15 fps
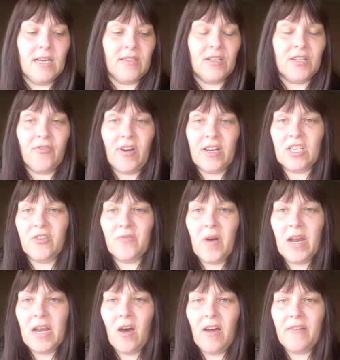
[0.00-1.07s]
the direction of
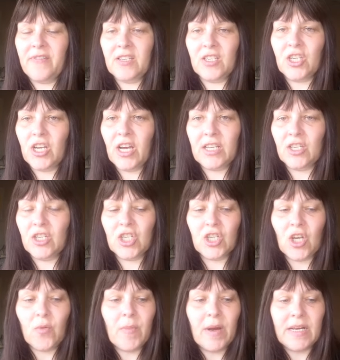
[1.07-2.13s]
my life has changed
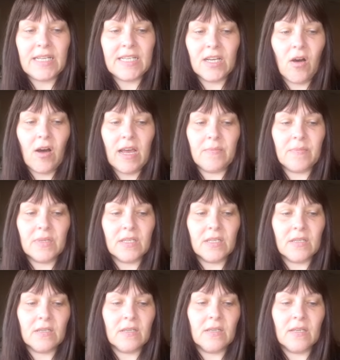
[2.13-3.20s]
so many
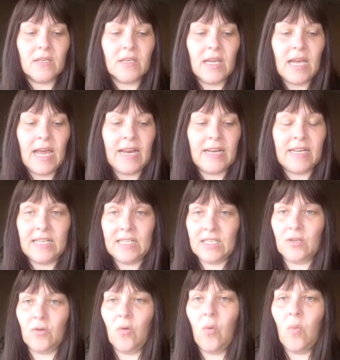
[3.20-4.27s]
times and
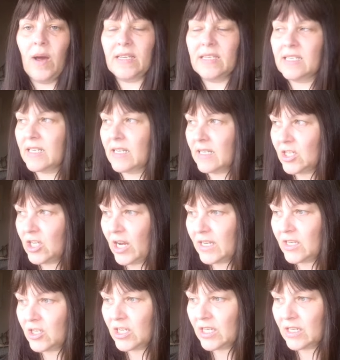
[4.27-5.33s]
is always still
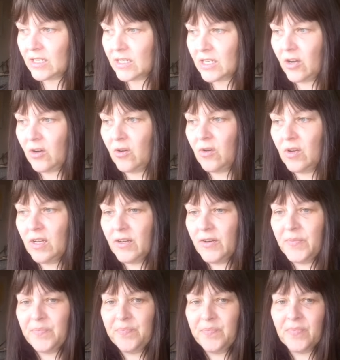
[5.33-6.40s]
changing. So
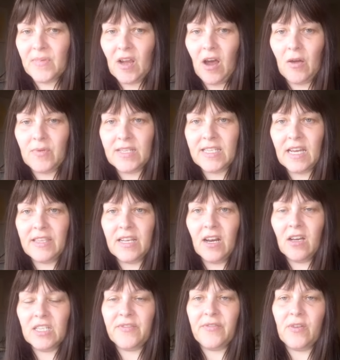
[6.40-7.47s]
I would say the
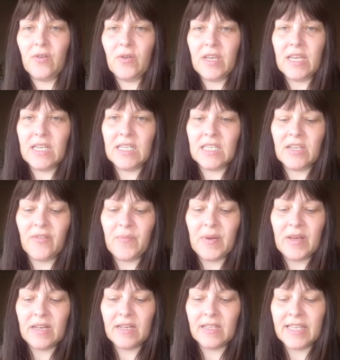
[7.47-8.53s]
last few years have
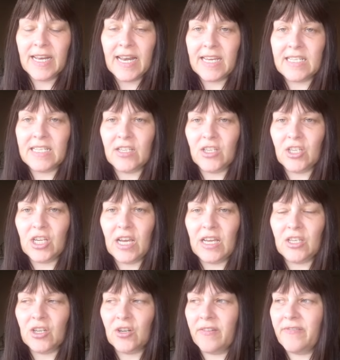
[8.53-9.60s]
been the latest
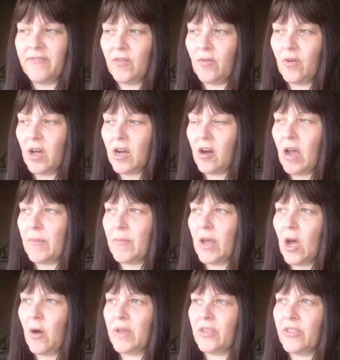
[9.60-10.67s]
change, and I feel like I'm
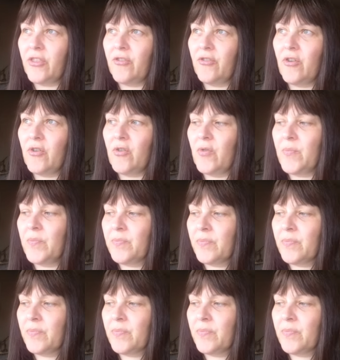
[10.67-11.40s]
going through